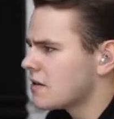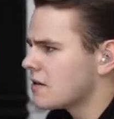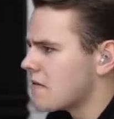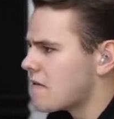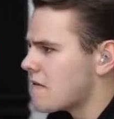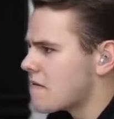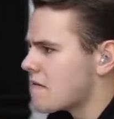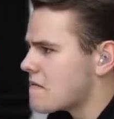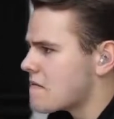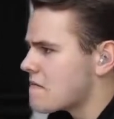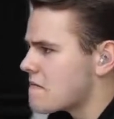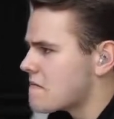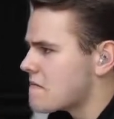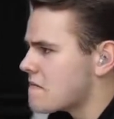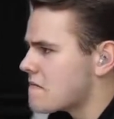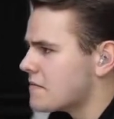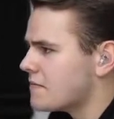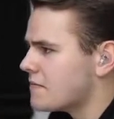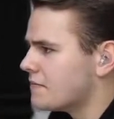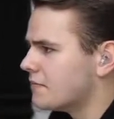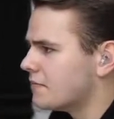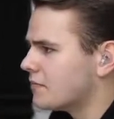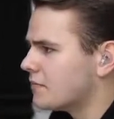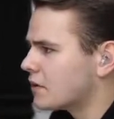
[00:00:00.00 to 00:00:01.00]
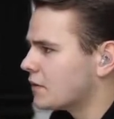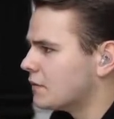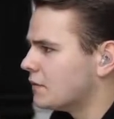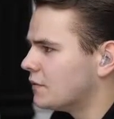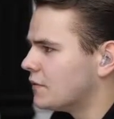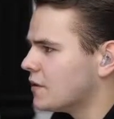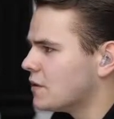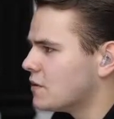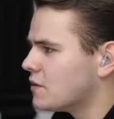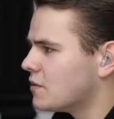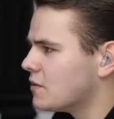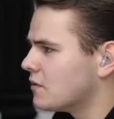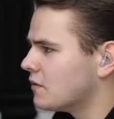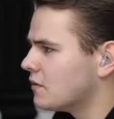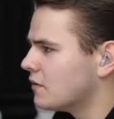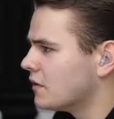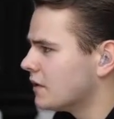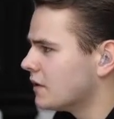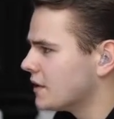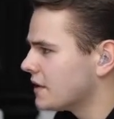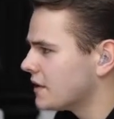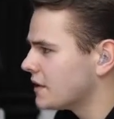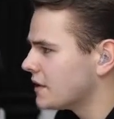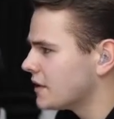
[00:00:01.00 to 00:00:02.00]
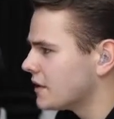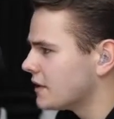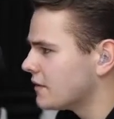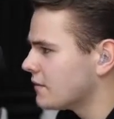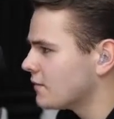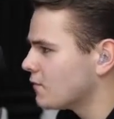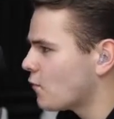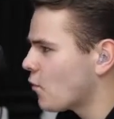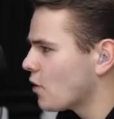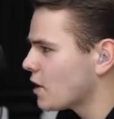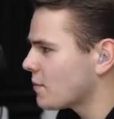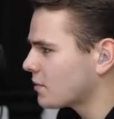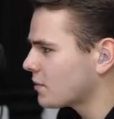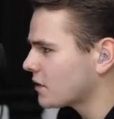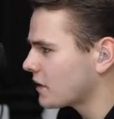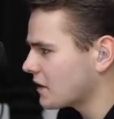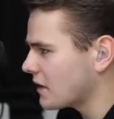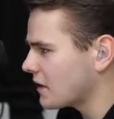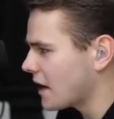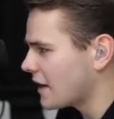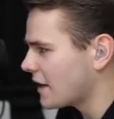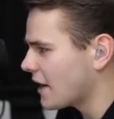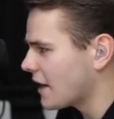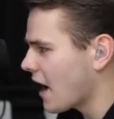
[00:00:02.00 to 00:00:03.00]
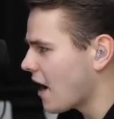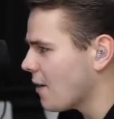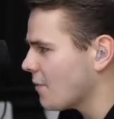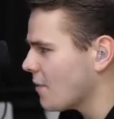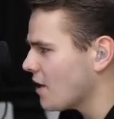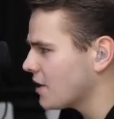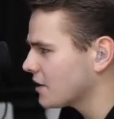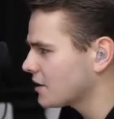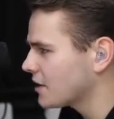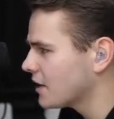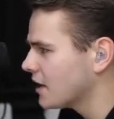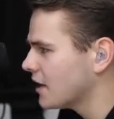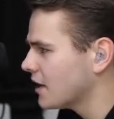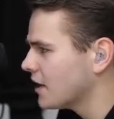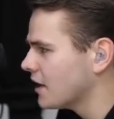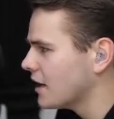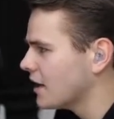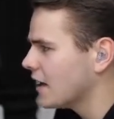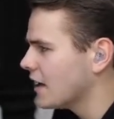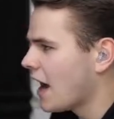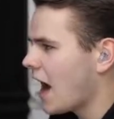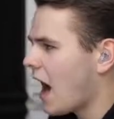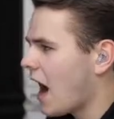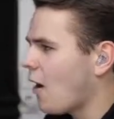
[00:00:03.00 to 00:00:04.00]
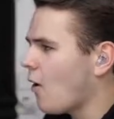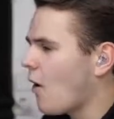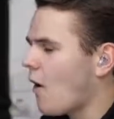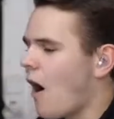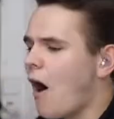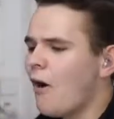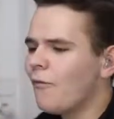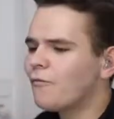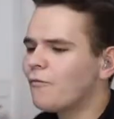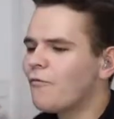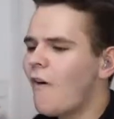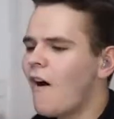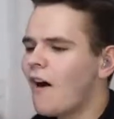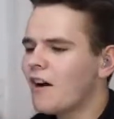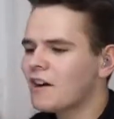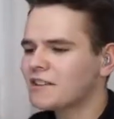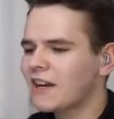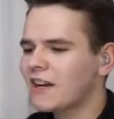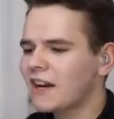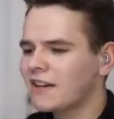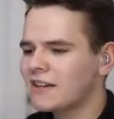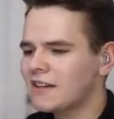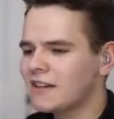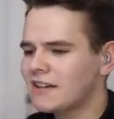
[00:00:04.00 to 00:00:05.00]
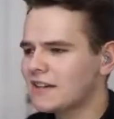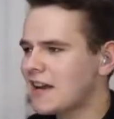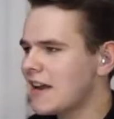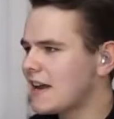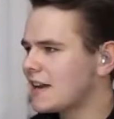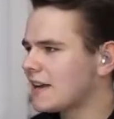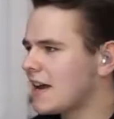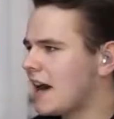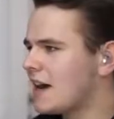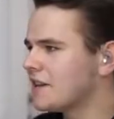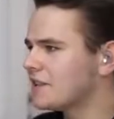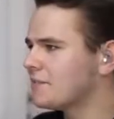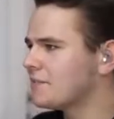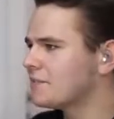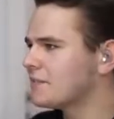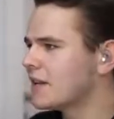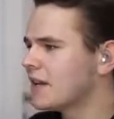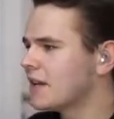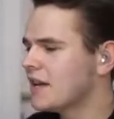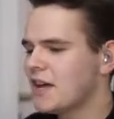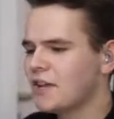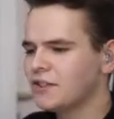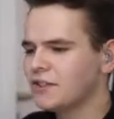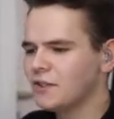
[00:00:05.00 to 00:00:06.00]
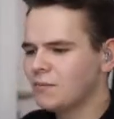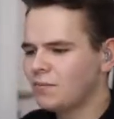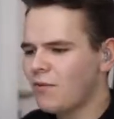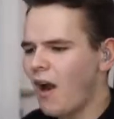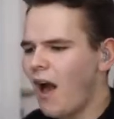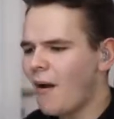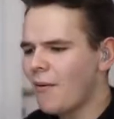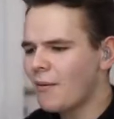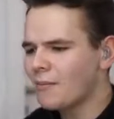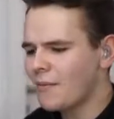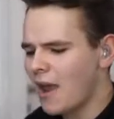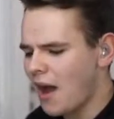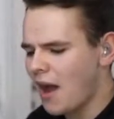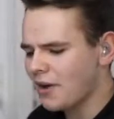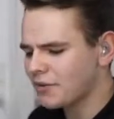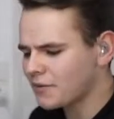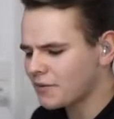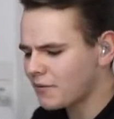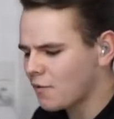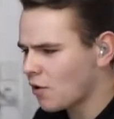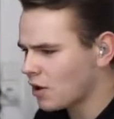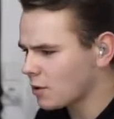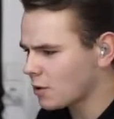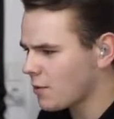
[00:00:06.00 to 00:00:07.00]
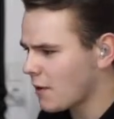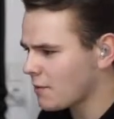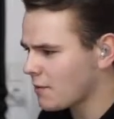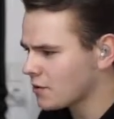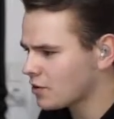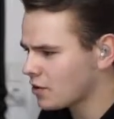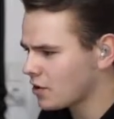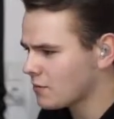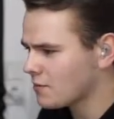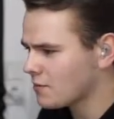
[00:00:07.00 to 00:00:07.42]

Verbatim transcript: Good. Our fuel. see, 40%. How much? How how far is that going to take us? So the problem now is, of course, we have to